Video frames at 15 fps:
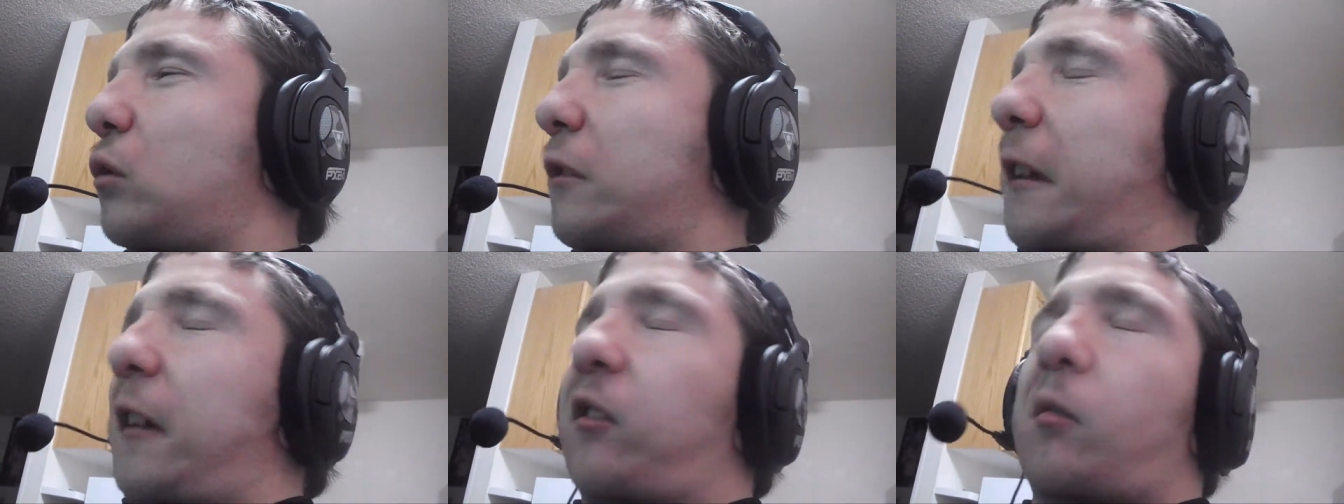
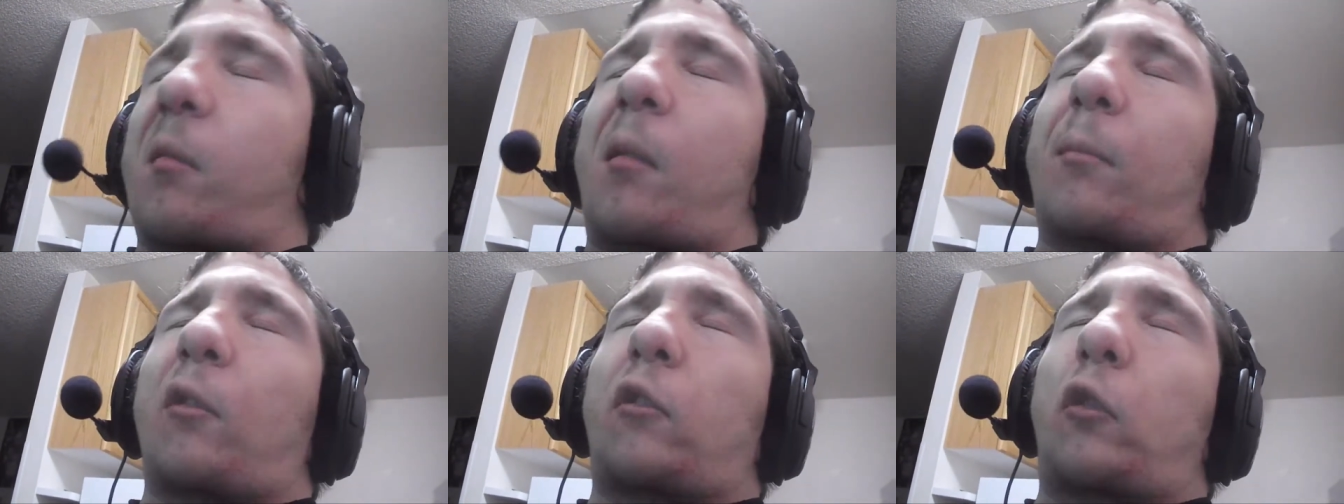can't
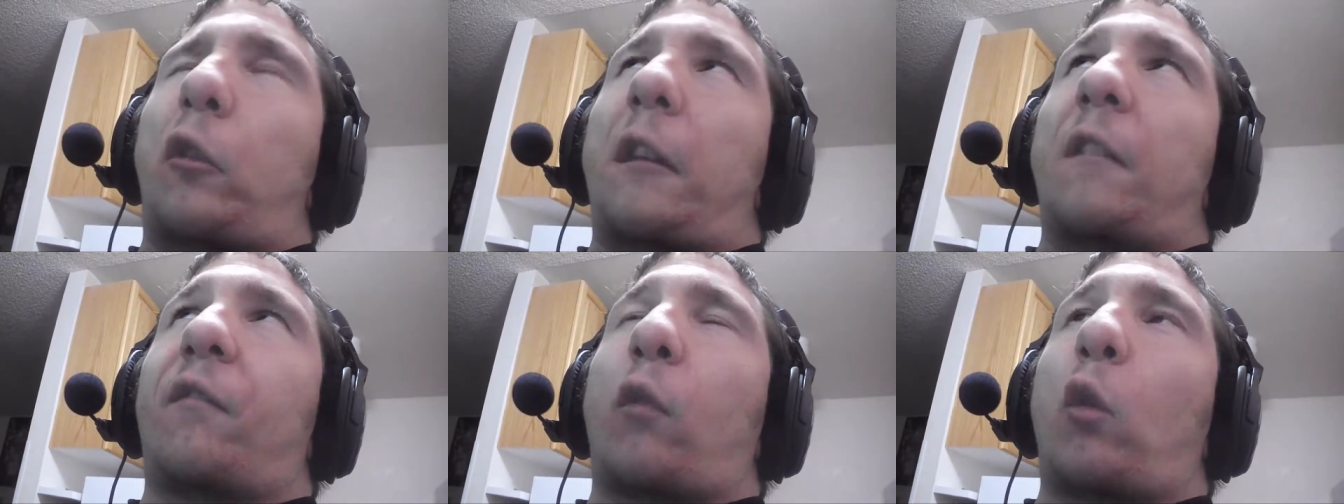remember,
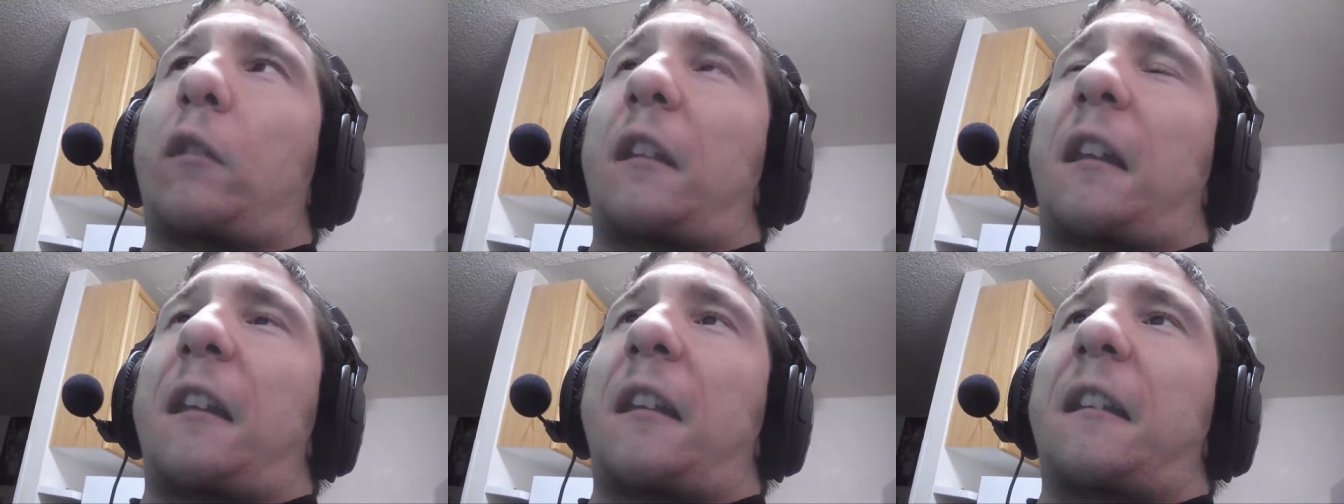three, four
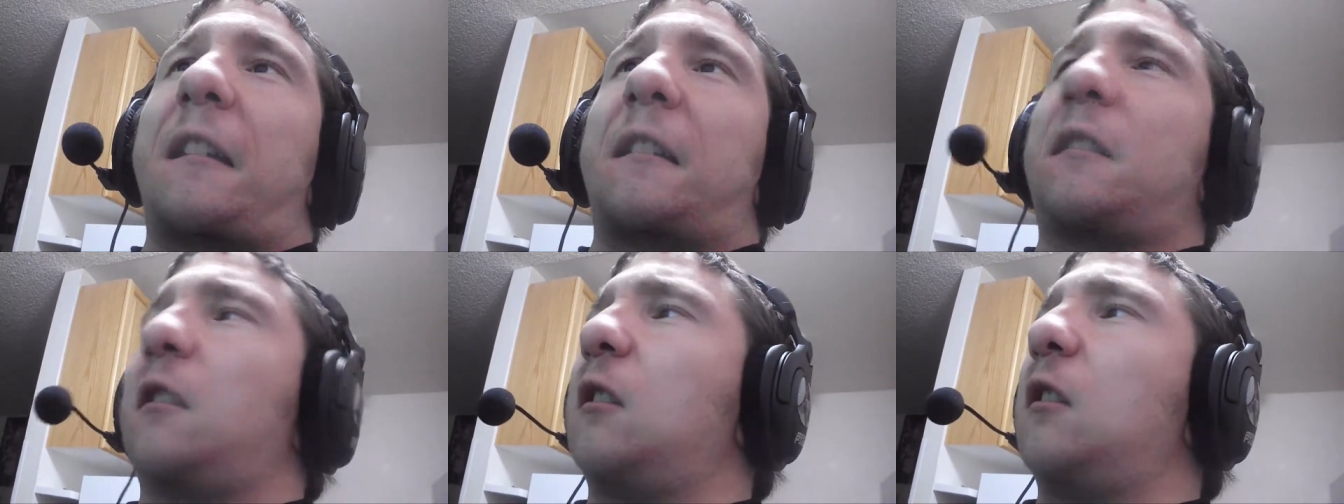days.